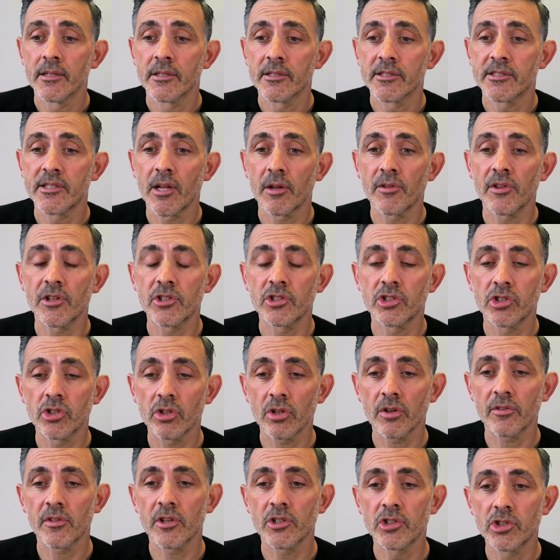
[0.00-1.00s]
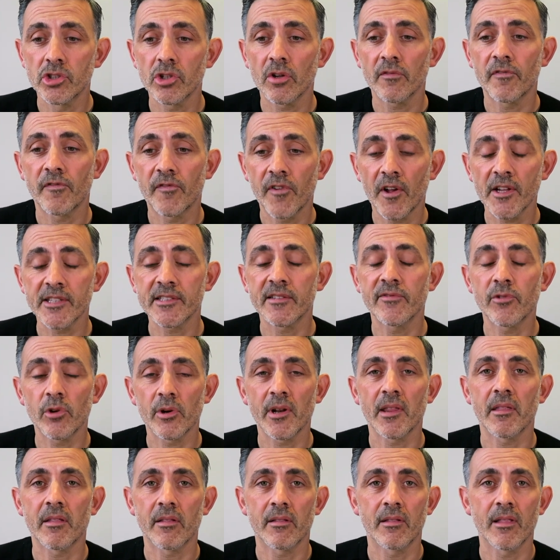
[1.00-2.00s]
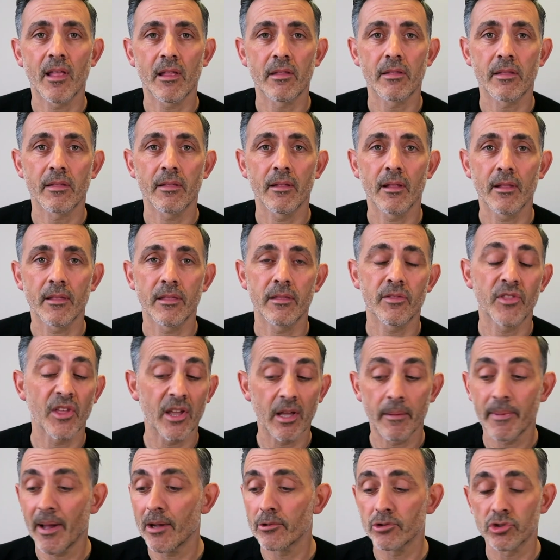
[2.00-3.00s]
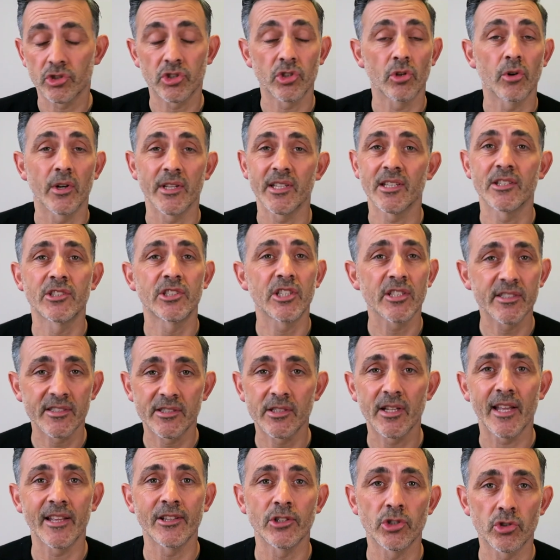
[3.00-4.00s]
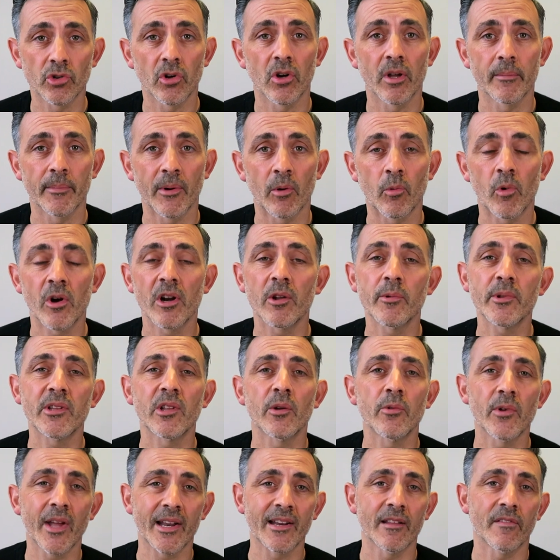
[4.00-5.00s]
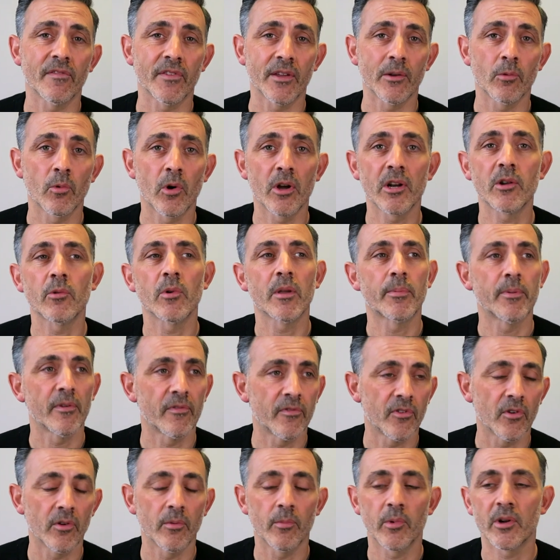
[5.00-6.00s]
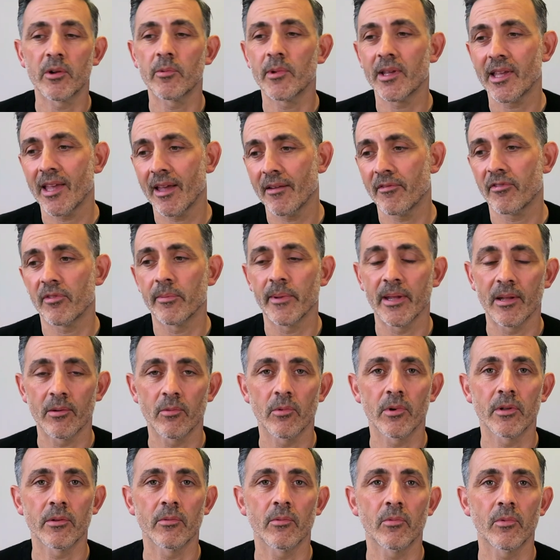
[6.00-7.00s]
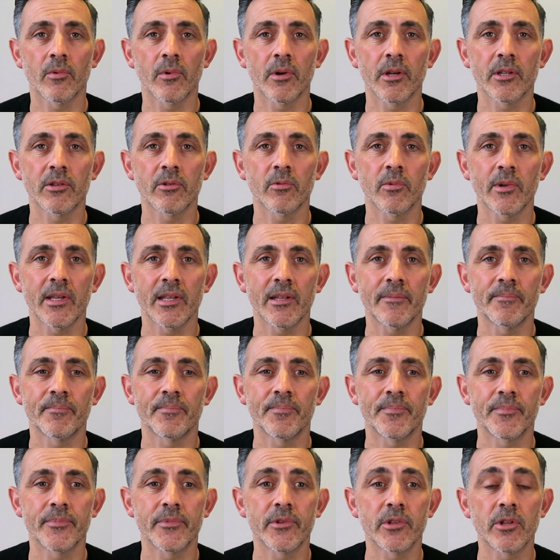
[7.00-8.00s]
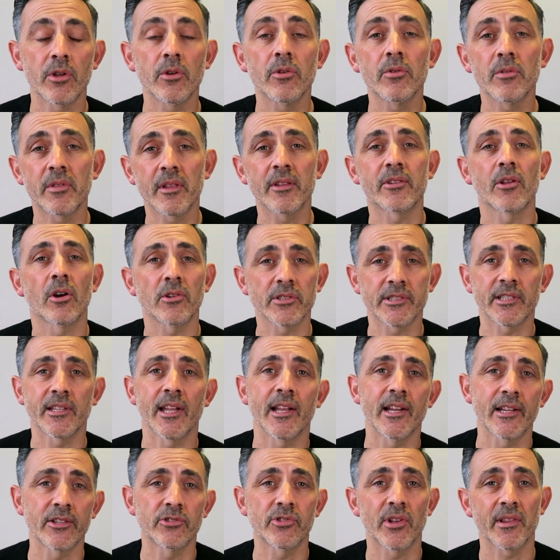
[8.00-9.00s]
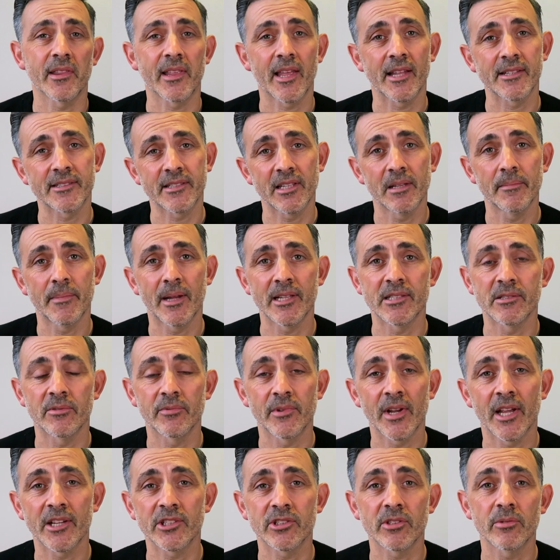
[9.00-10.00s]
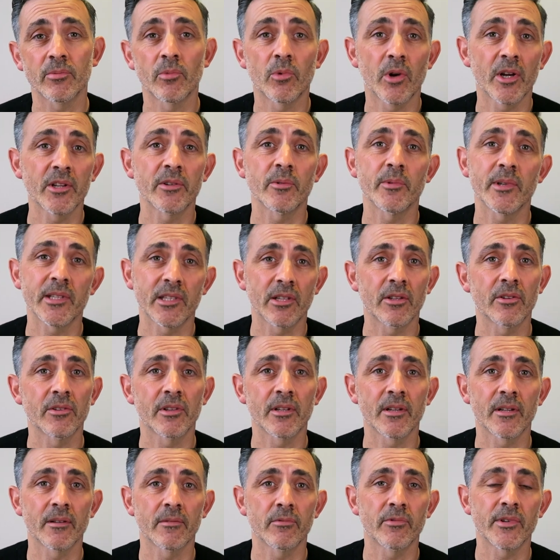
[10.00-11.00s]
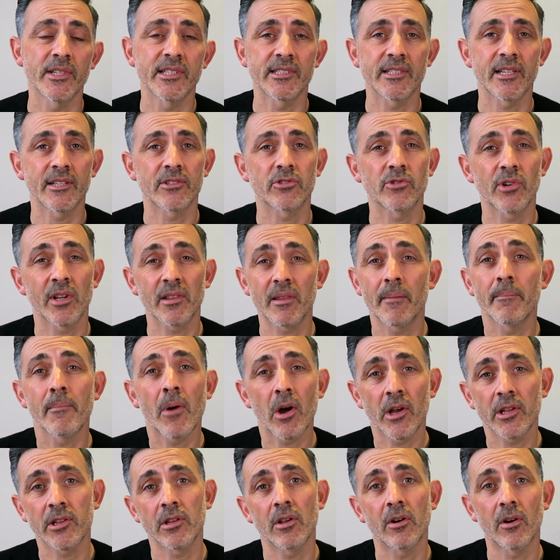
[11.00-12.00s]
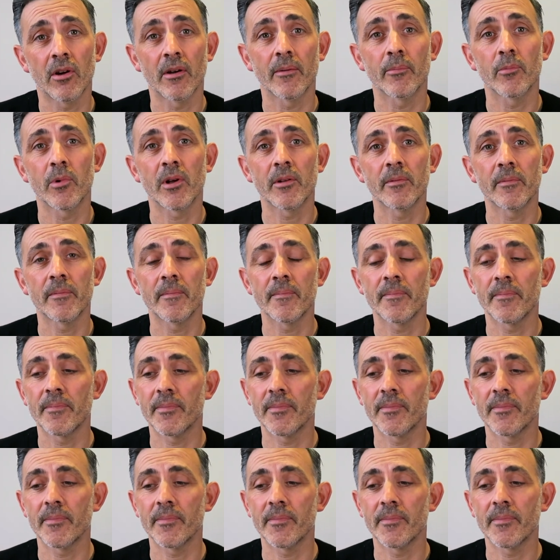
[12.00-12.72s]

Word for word: So the the first of all is the thing about joy. You just enjoyment. Why do we do anything? Why do we perform? What do we get from it? What, why do we do the Doctor Daly trick that gets the amazing reaction? Why do we do the reset trick that might not? Well.